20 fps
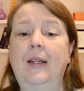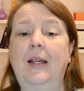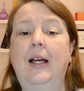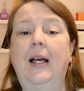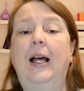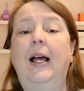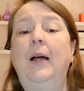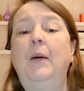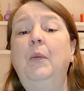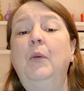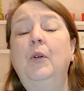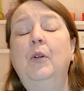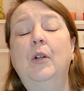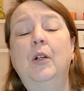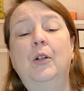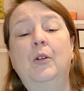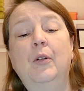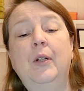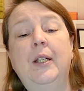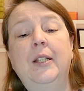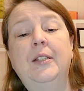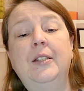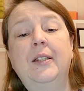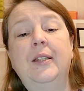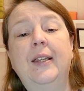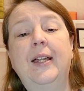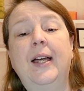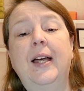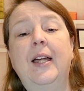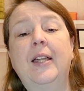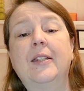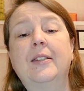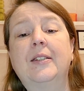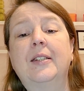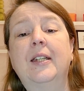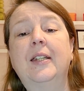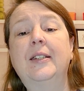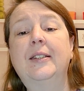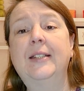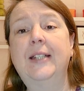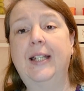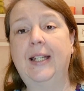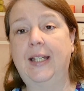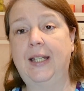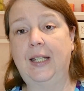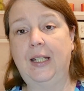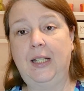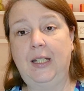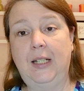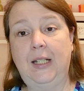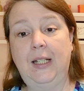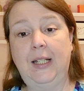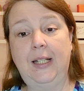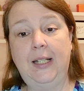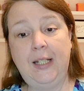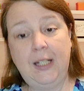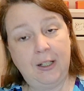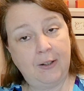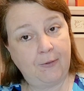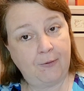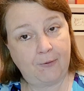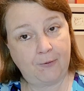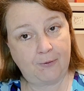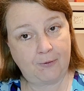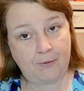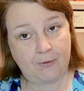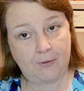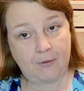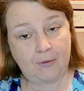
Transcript: I will agree to that today if